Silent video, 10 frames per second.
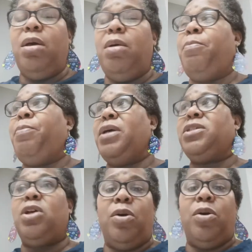Boss
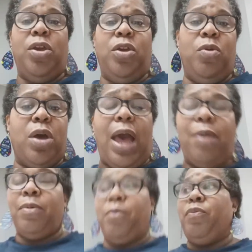Dog, I
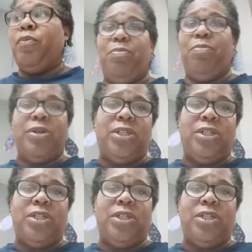would really appreciate it